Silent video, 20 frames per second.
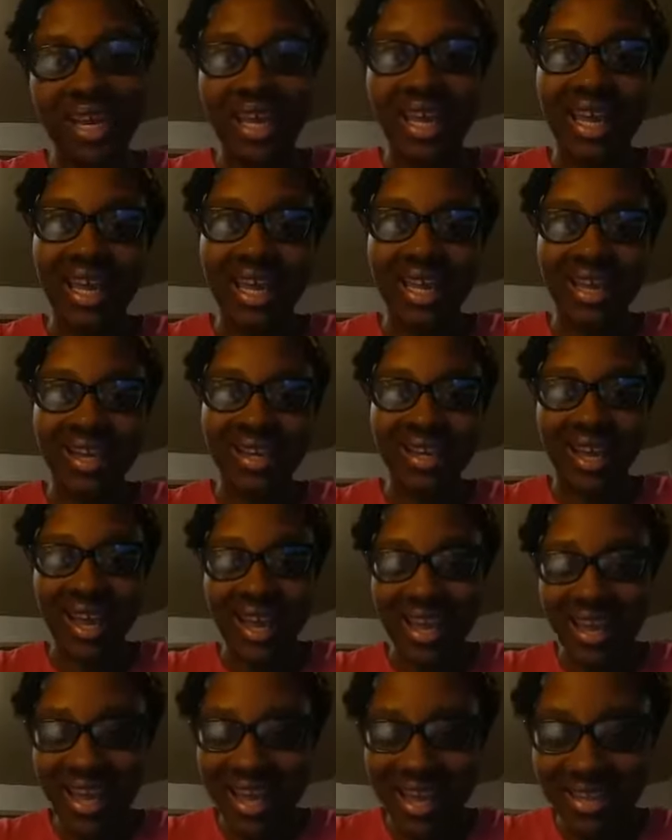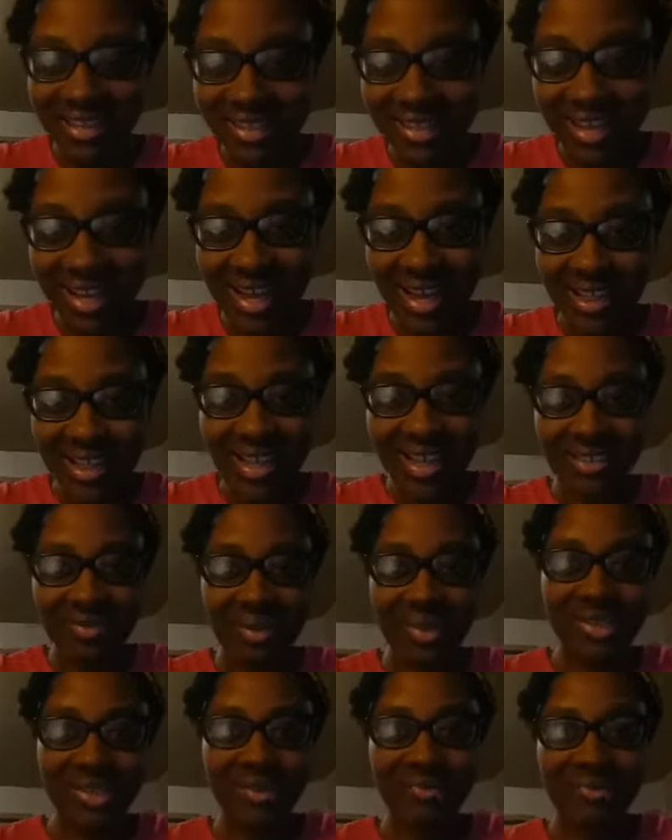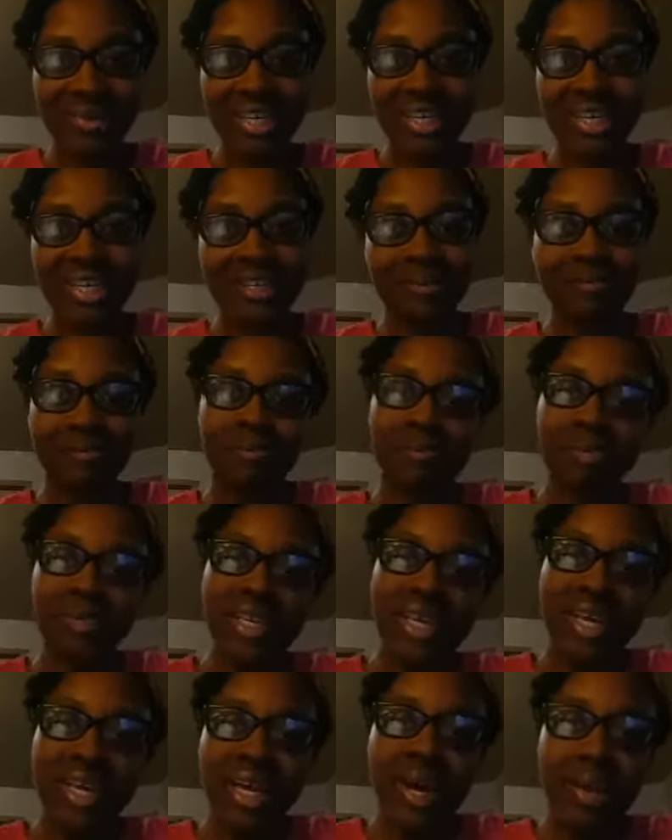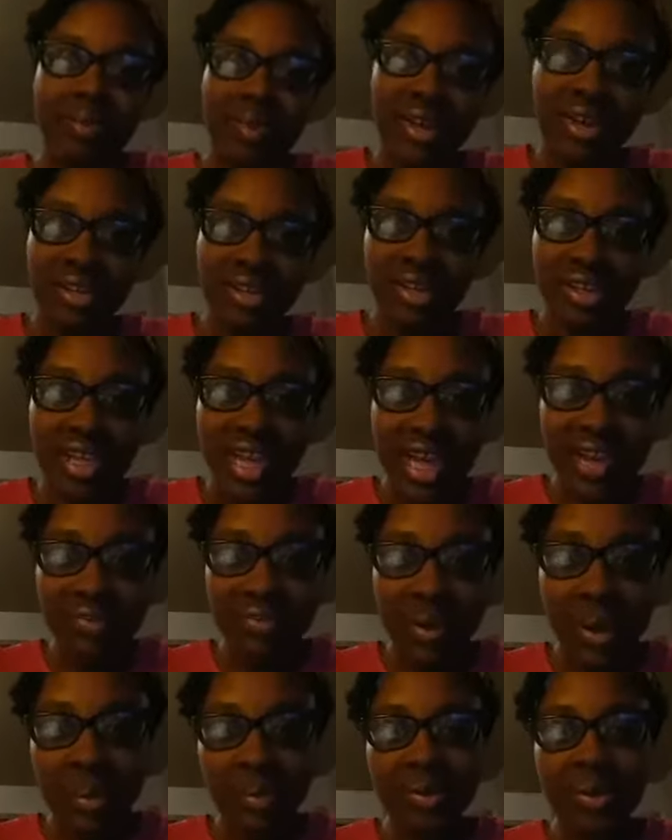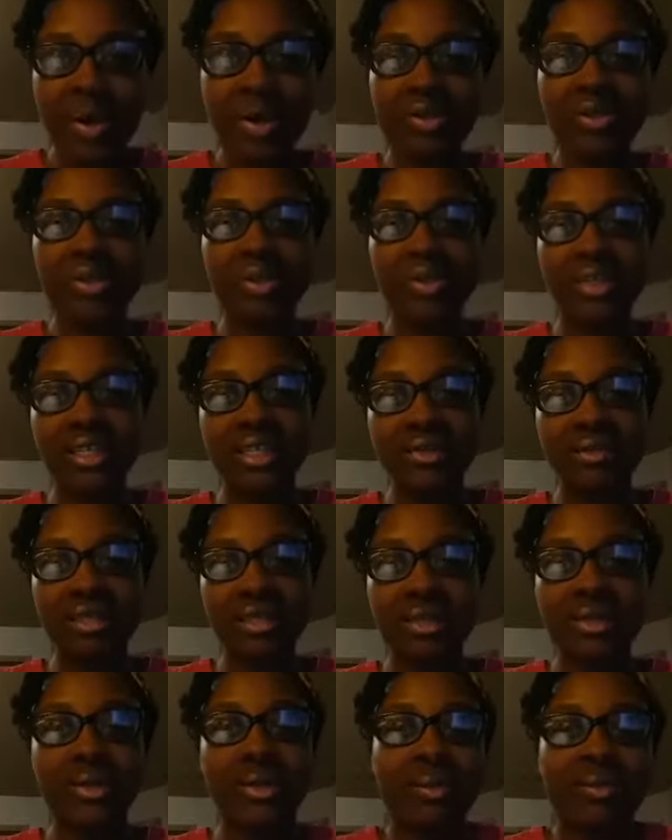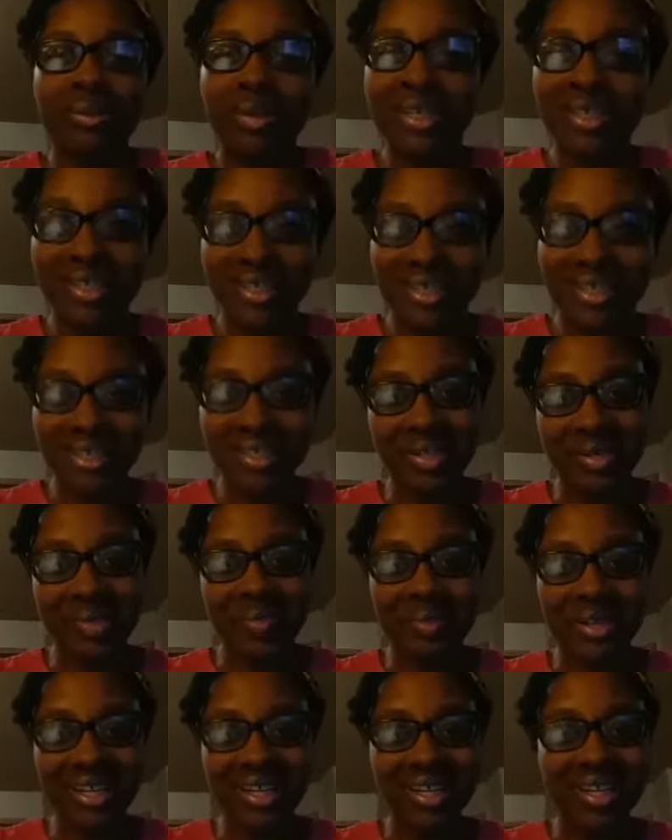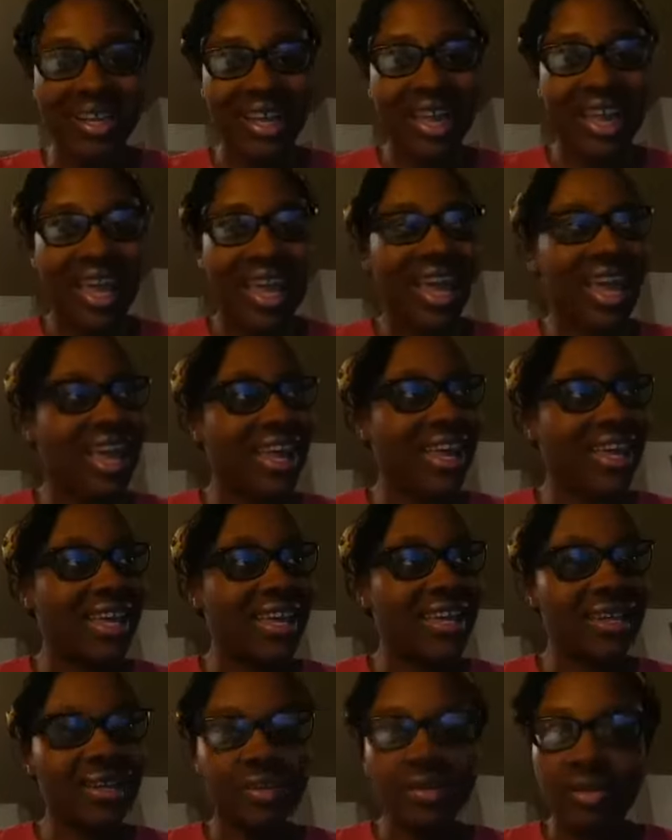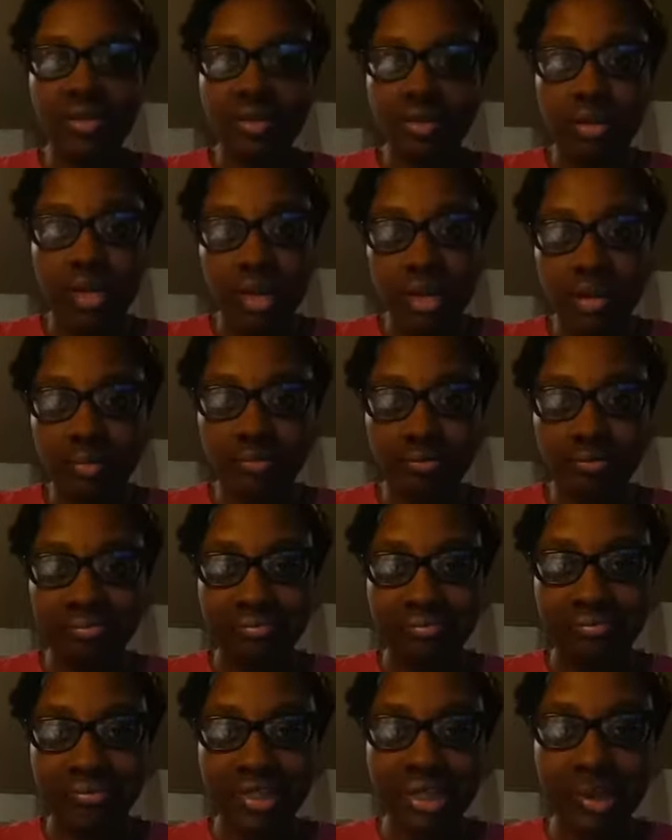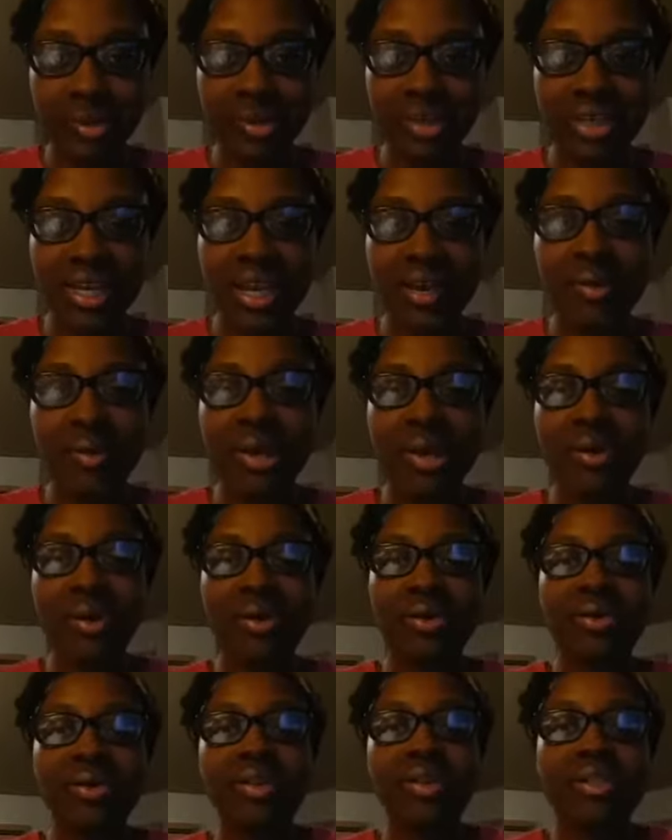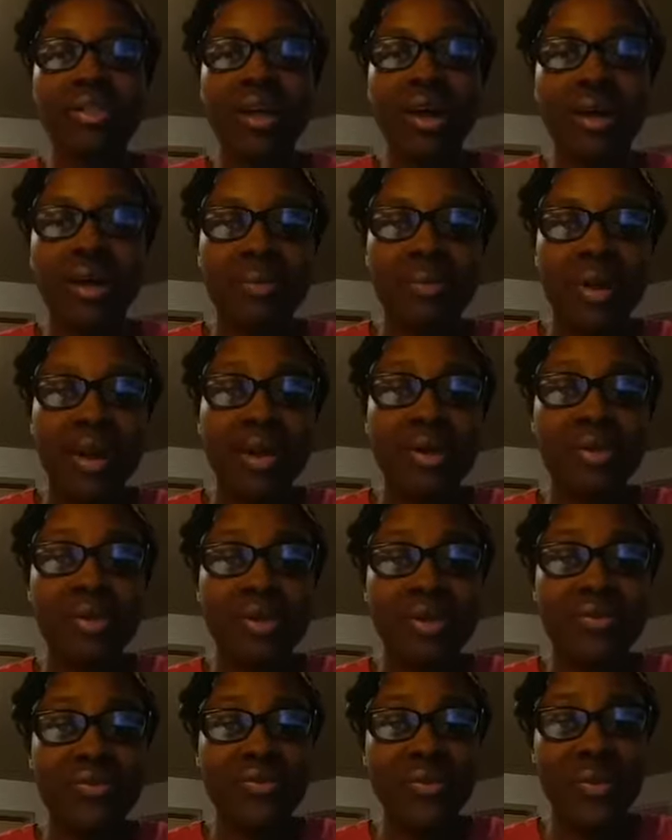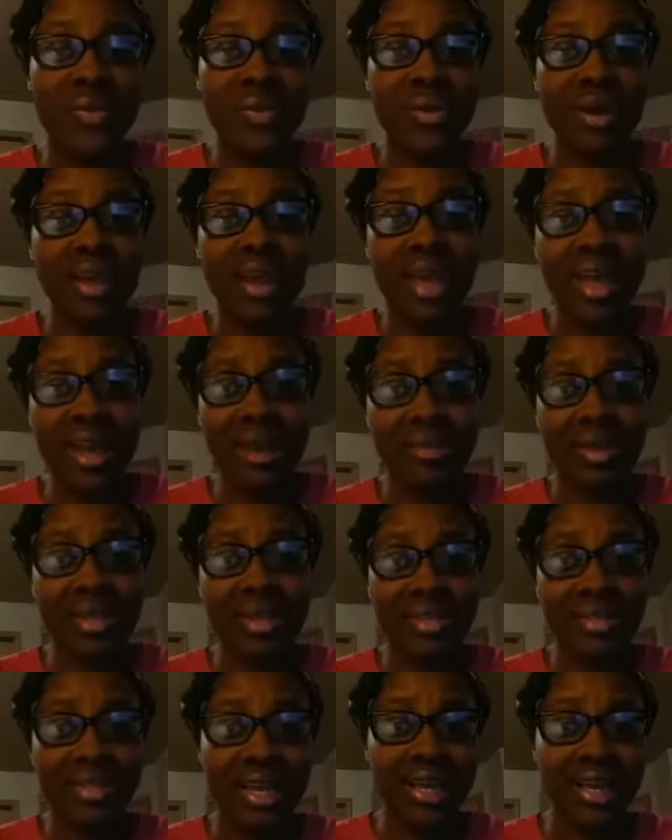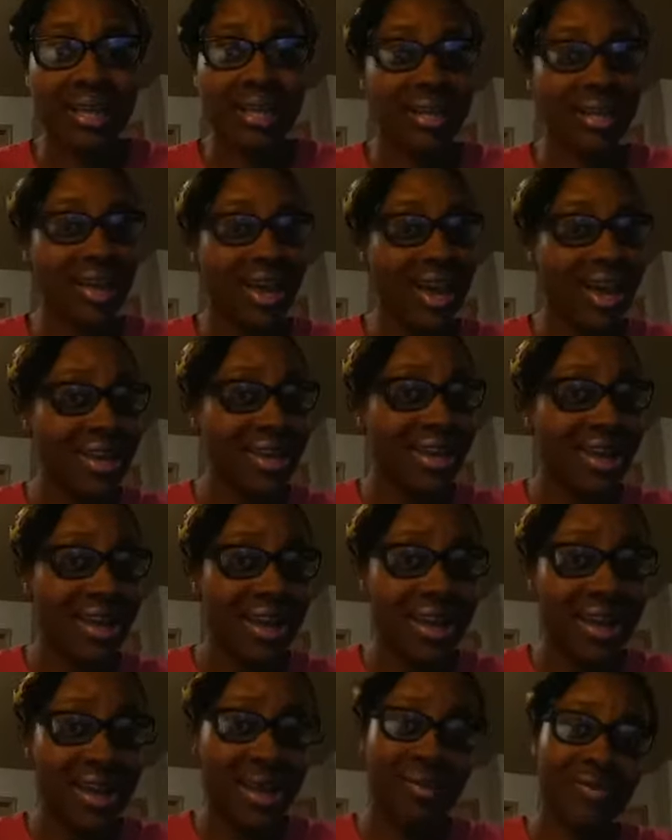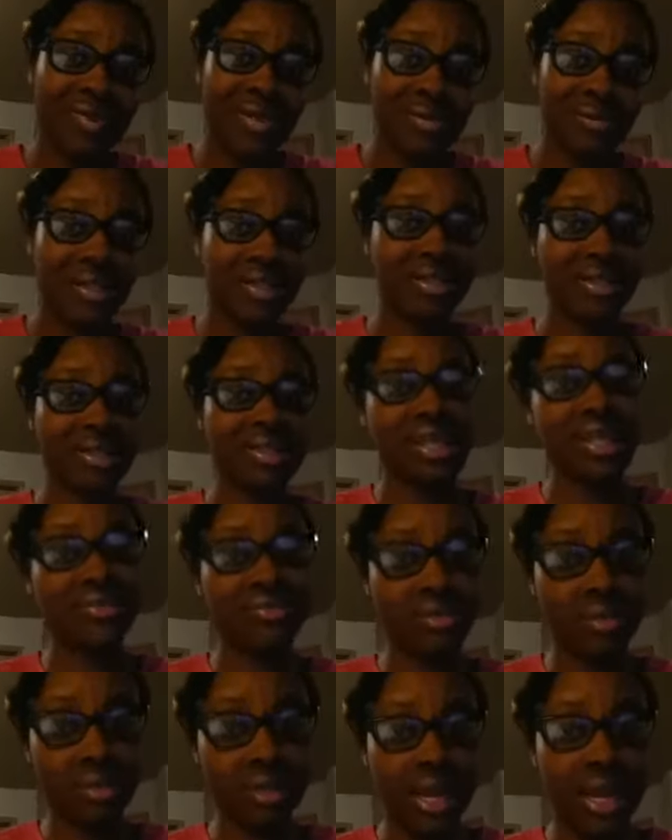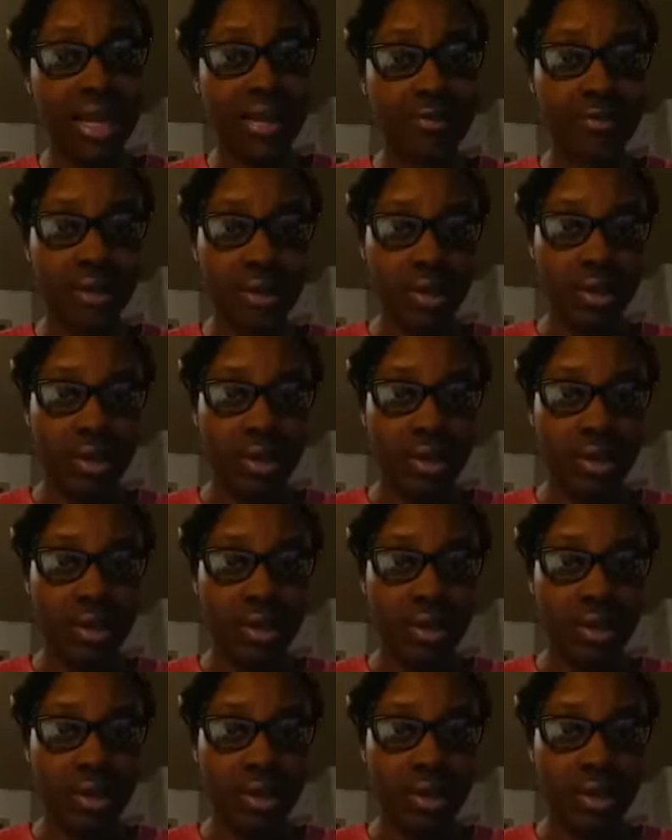And hey, Angela, thanks for jumping in. Help you out in your life, help you out in your, liz- your business a little bit. And yeah, so, today we are going to talk about the four habits that you gotta have to be successful in life.